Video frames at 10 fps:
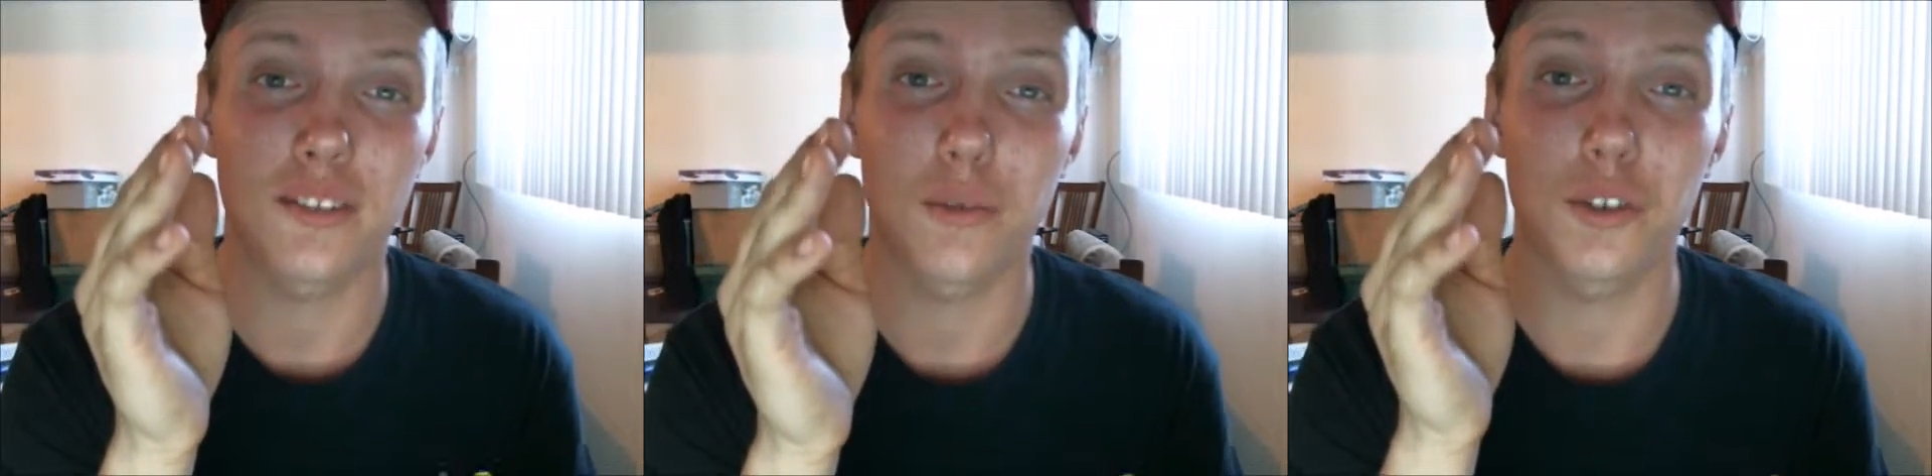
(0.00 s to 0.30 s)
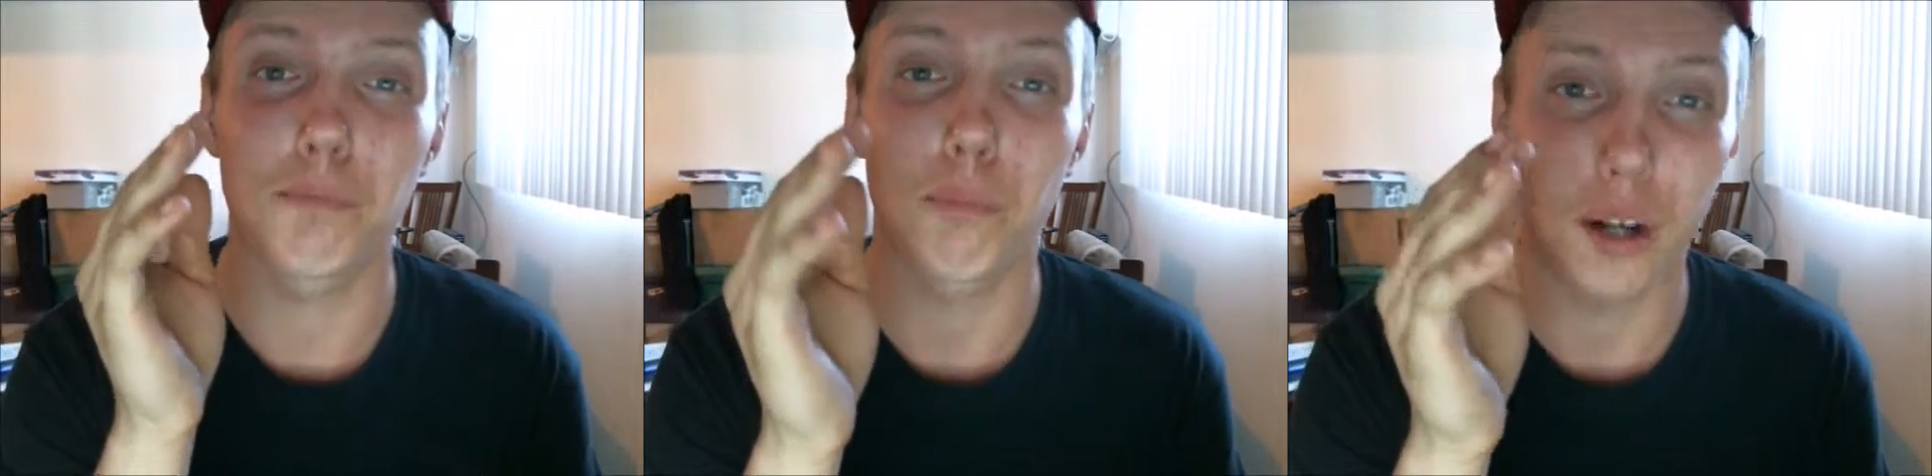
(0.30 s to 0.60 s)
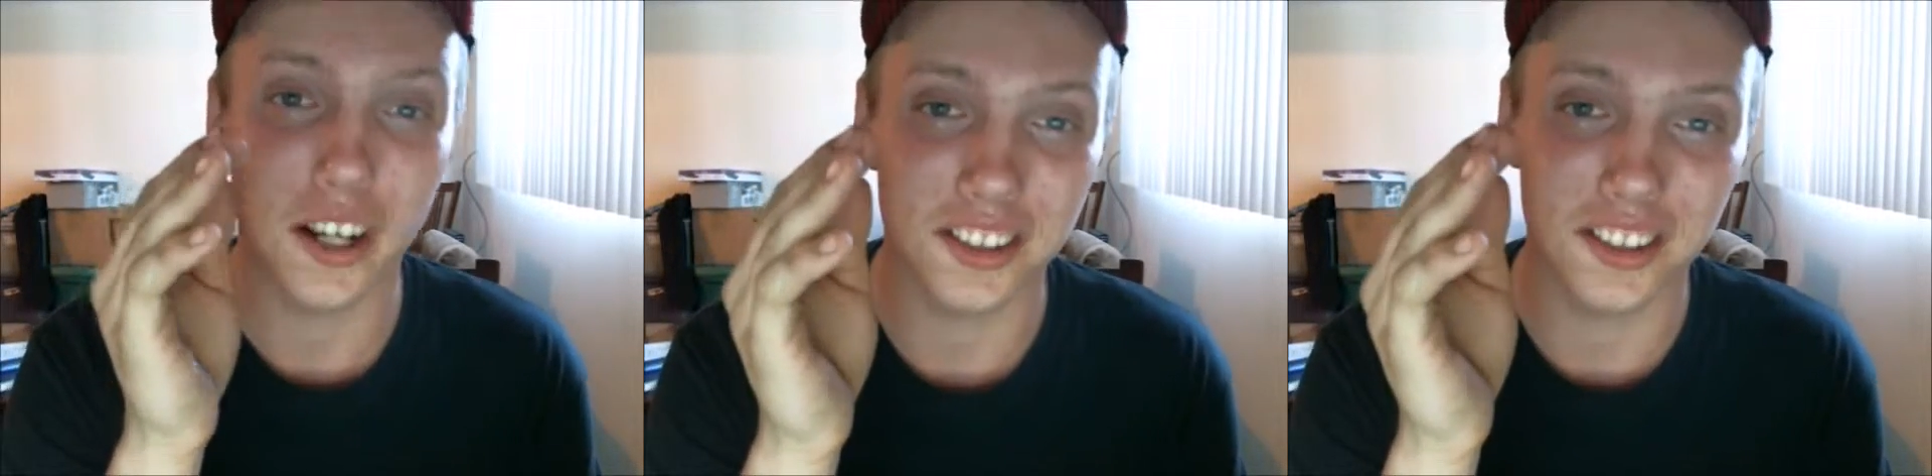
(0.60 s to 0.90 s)
was
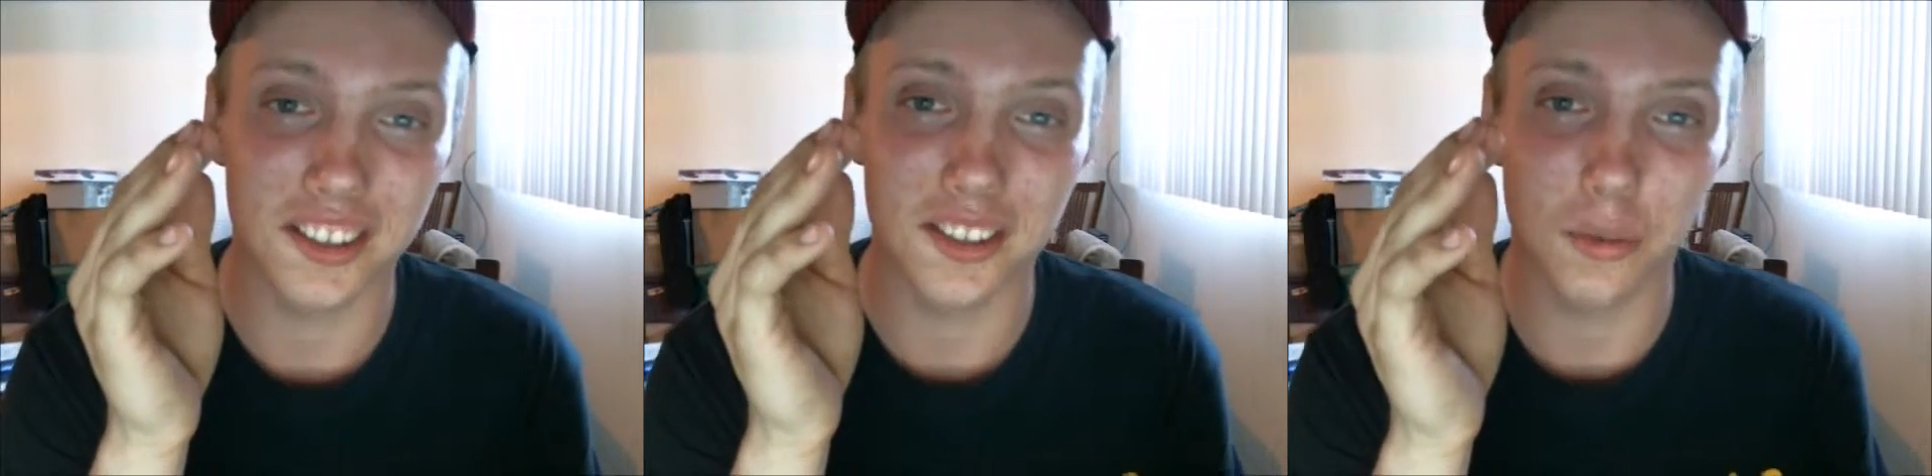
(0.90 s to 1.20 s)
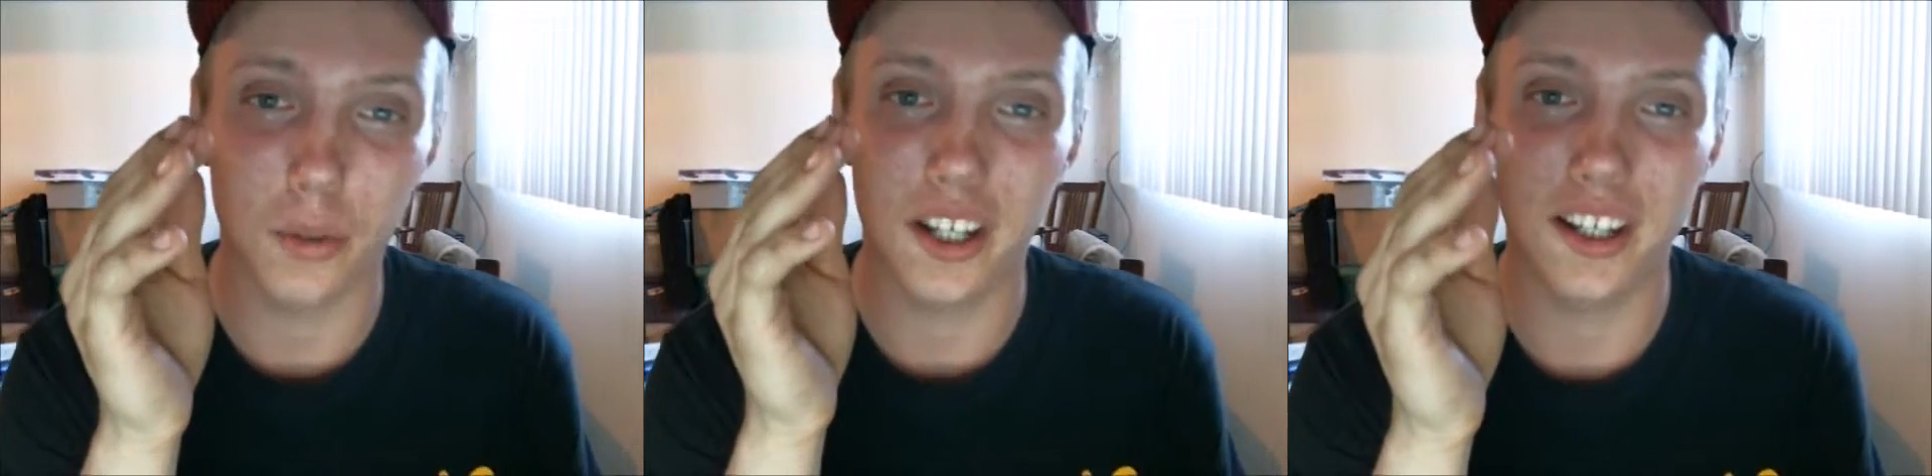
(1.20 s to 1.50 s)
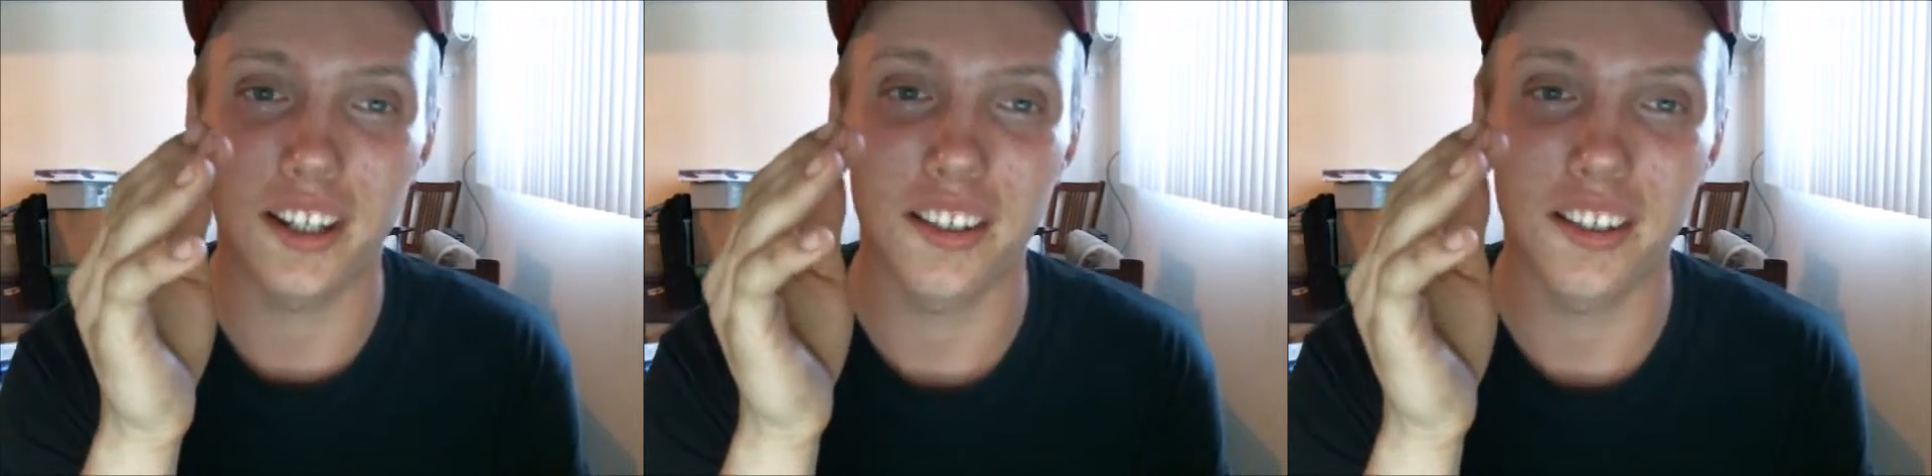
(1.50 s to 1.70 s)
priceless. The way he